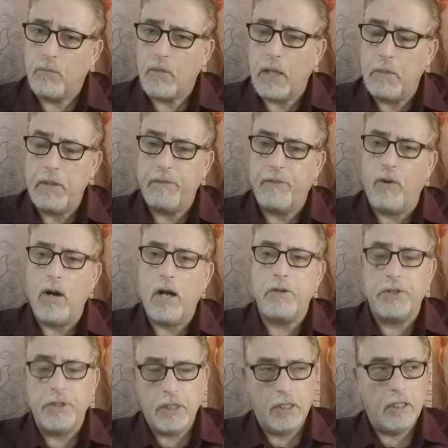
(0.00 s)
I mean, 4 hours.
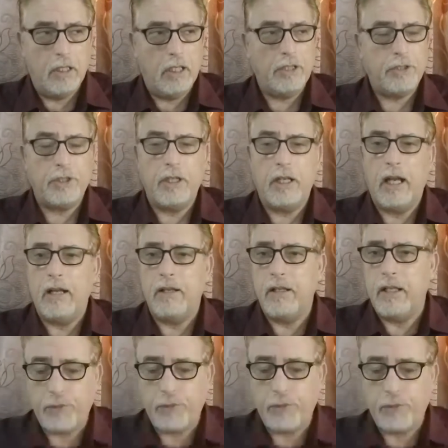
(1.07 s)
Listen,
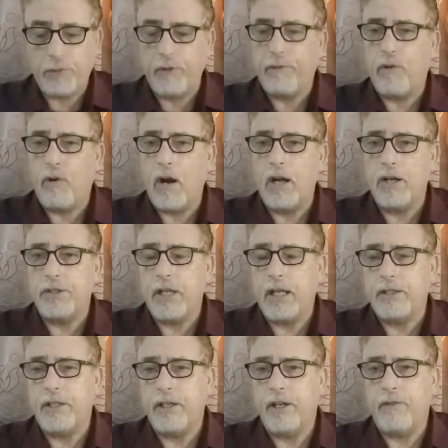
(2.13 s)
after 4 hours
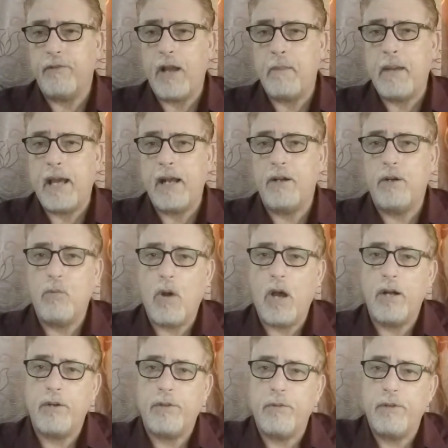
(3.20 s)
out there, and if I'm out on the
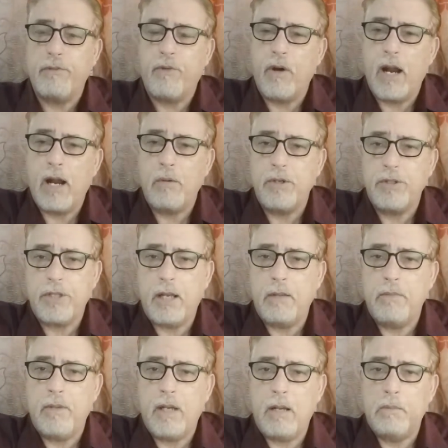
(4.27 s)
water 3-4 hours,
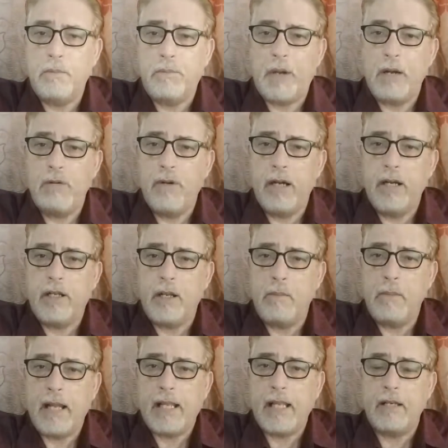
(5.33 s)
I'm probably ready to
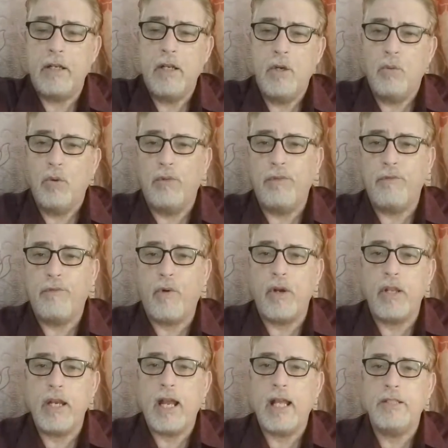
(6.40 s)
come back in. Wolfen
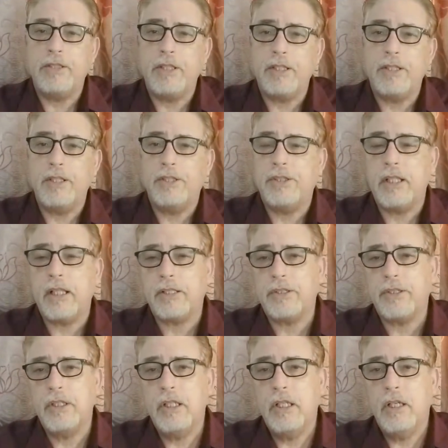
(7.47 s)

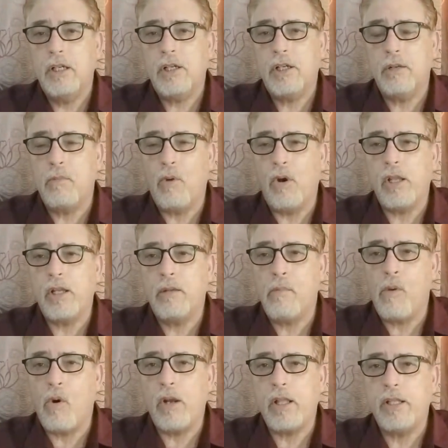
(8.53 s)
4966. Good morning. Good
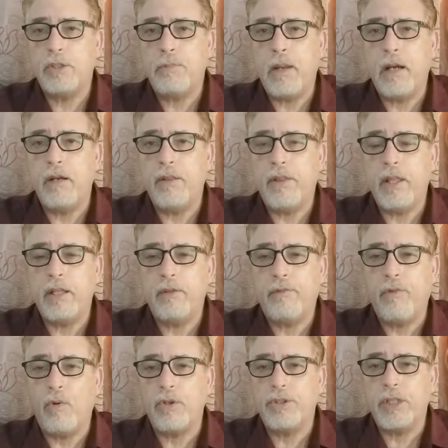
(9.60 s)
morning. It's better than the
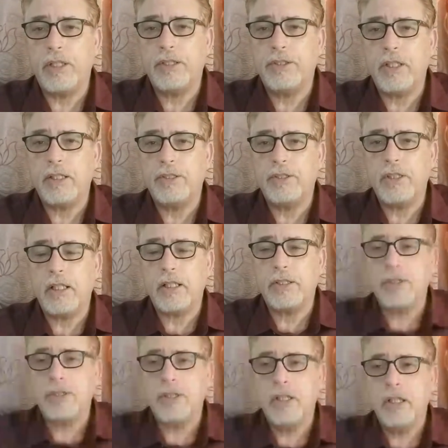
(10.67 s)

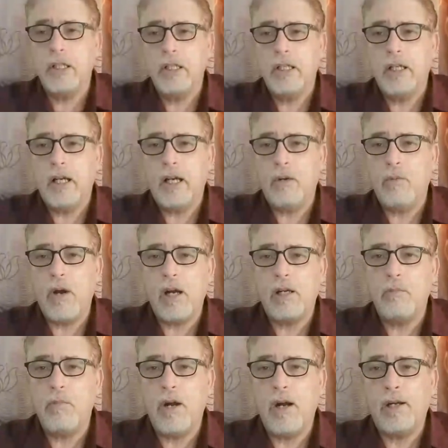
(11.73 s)
4666.
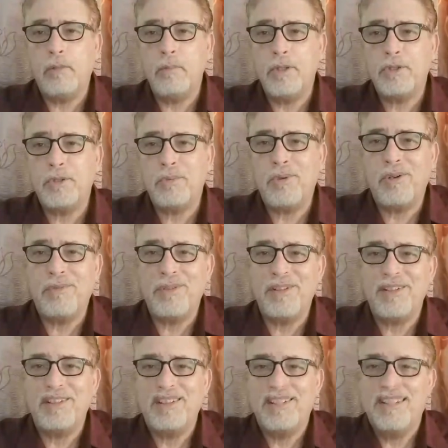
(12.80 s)
Welcome,
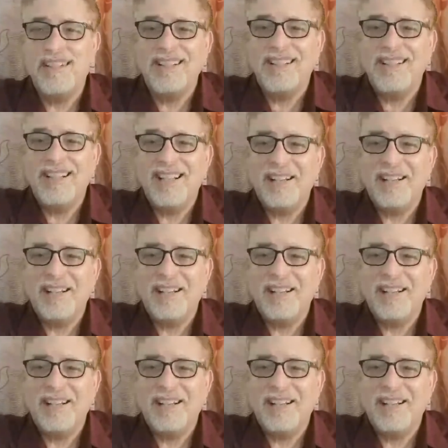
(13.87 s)
Mr. Wolfen.